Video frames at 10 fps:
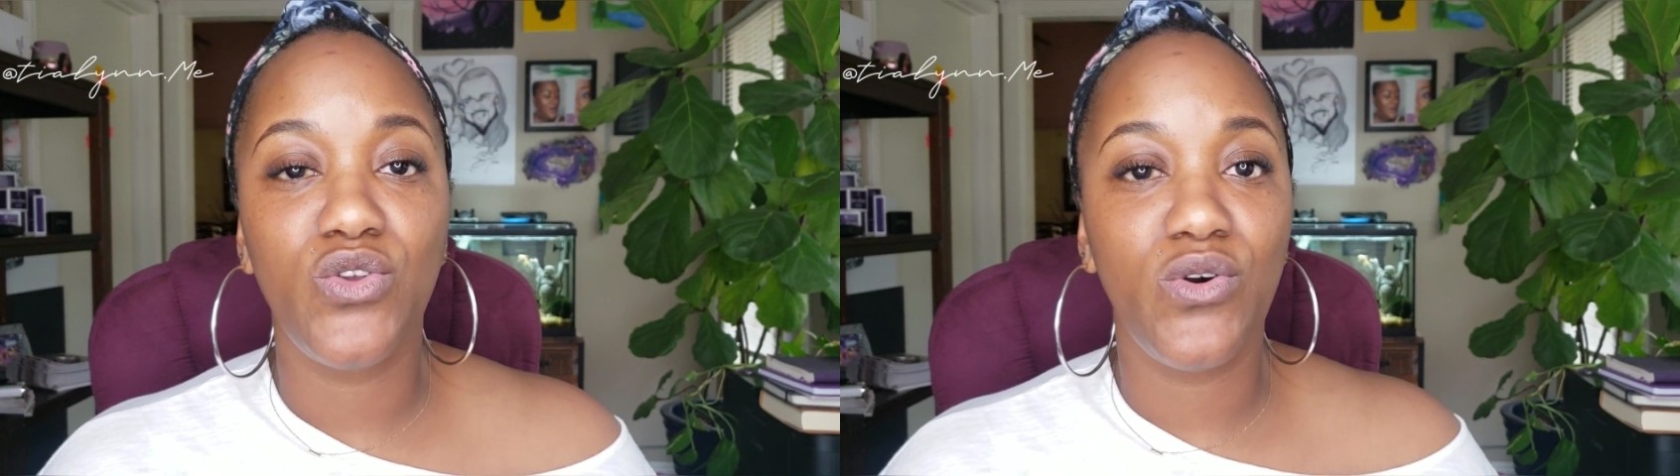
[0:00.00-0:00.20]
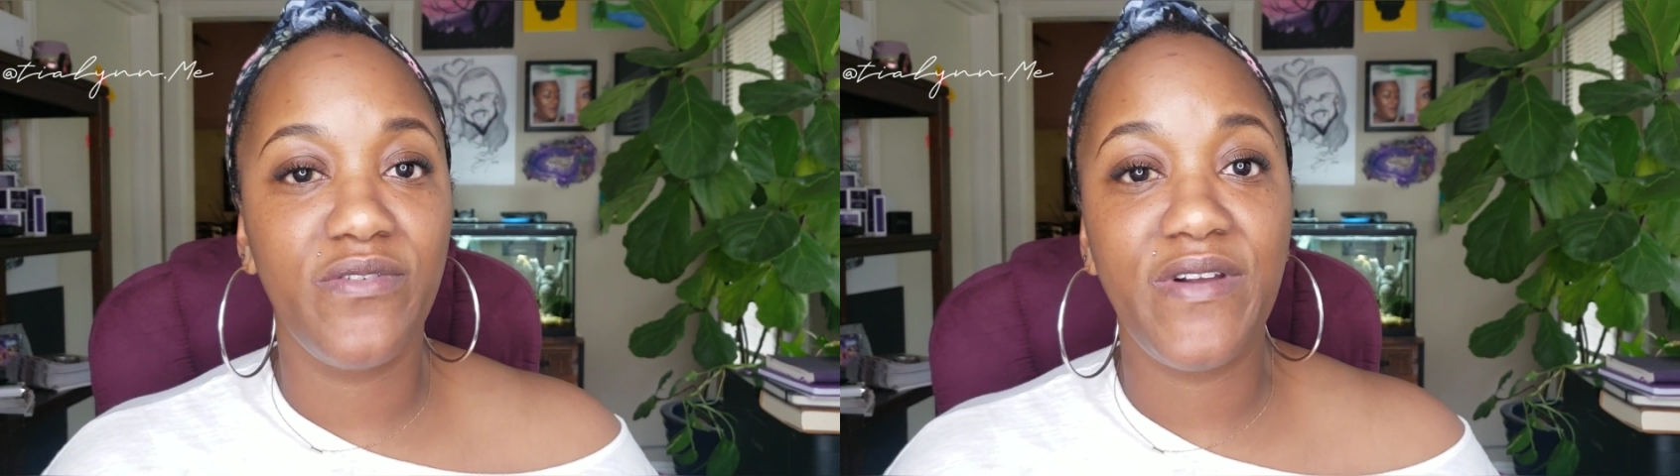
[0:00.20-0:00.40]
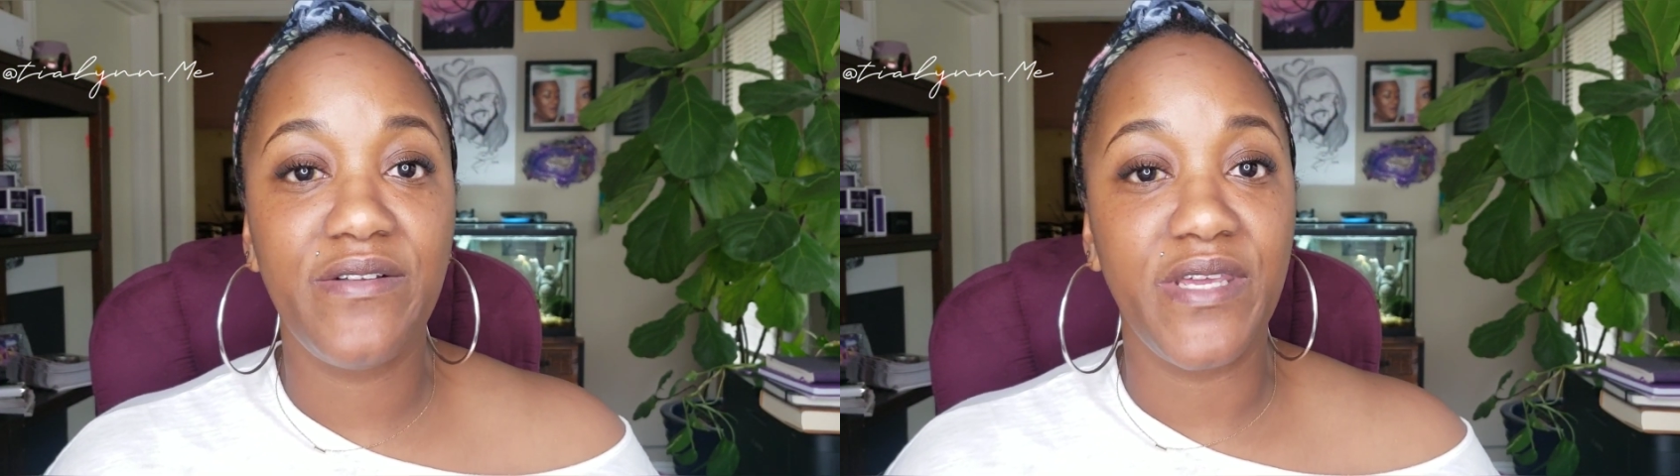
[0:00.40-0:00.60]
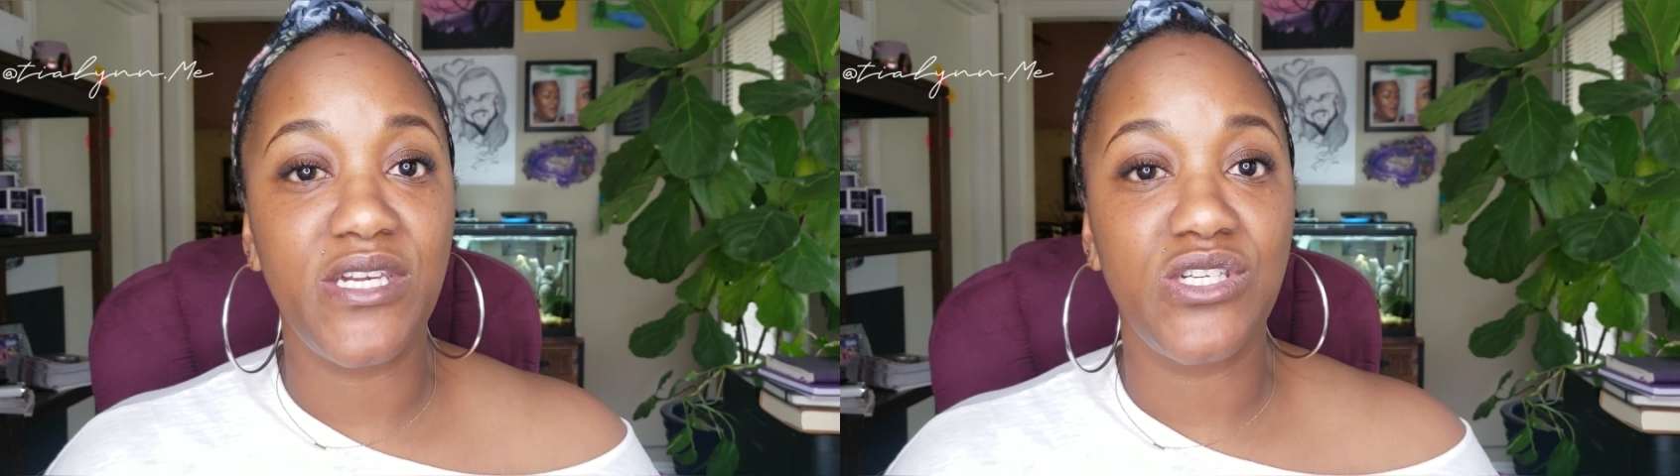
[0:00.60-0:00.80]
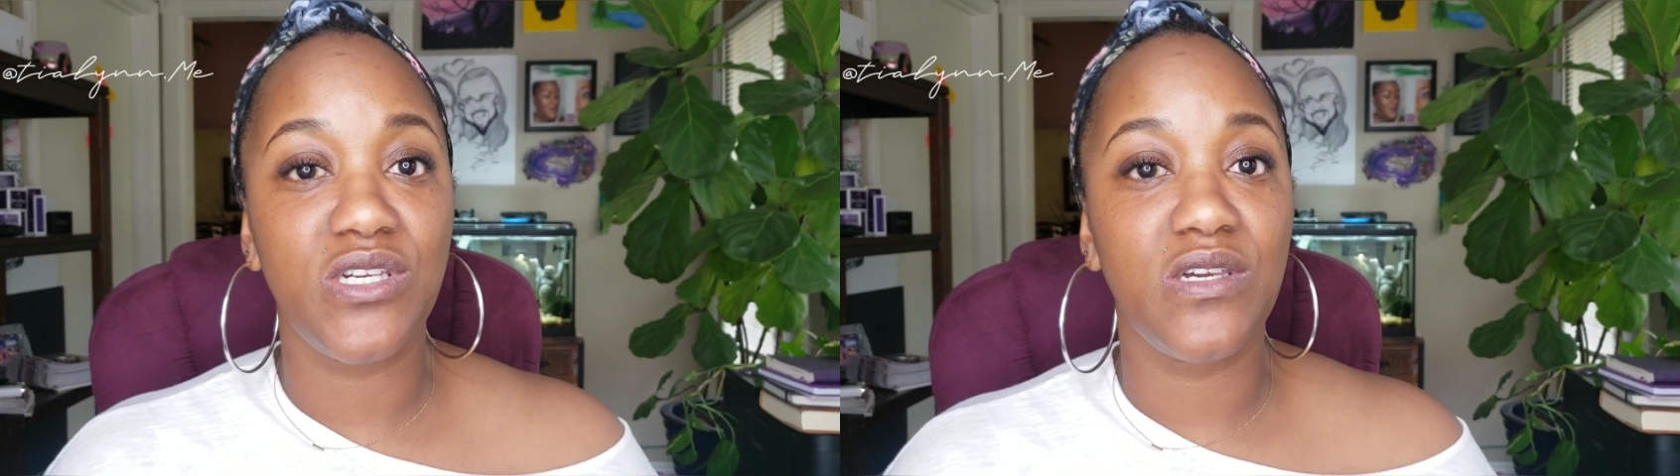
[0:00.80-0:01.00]
your
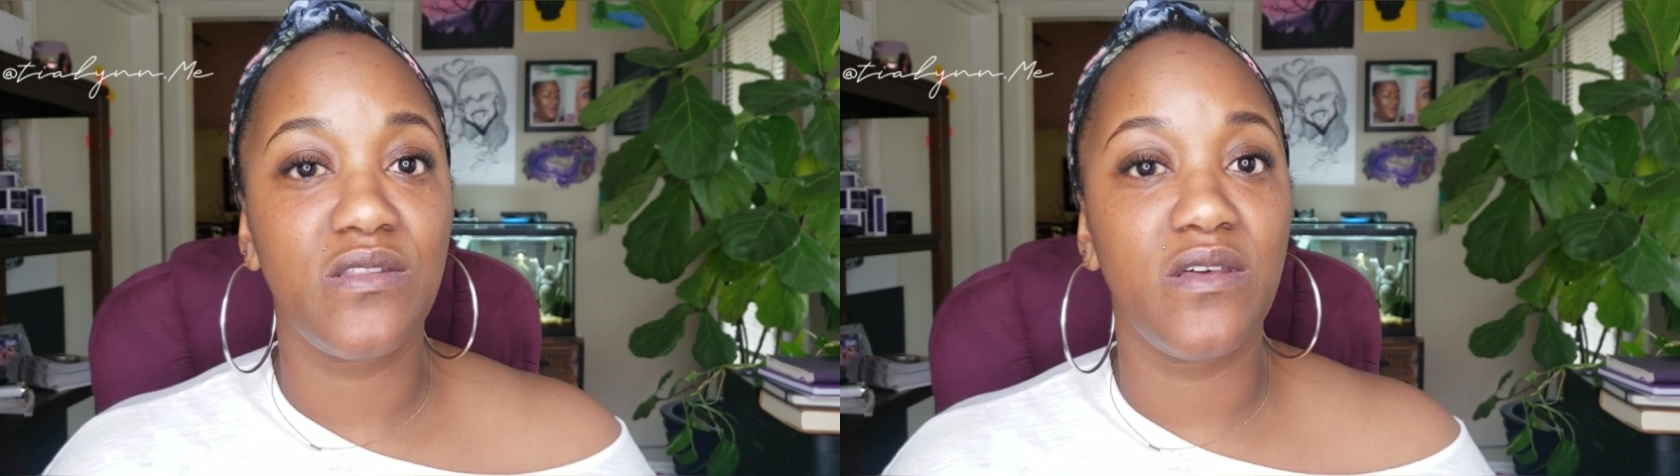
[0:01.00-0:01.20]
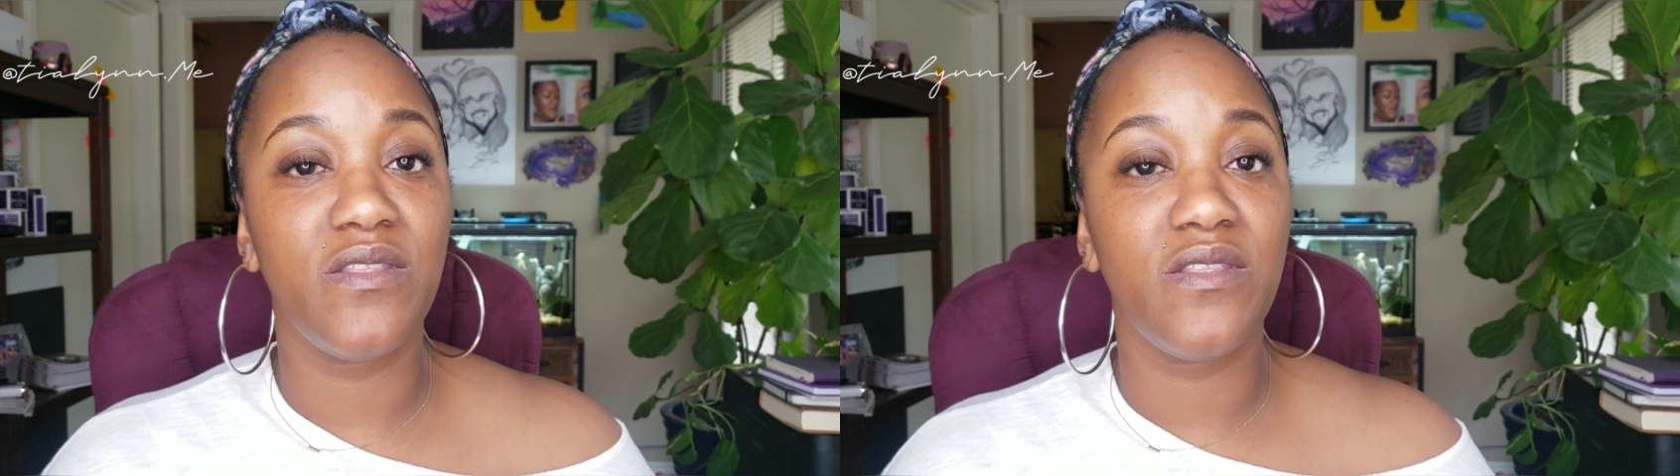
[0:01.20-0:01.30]
foundation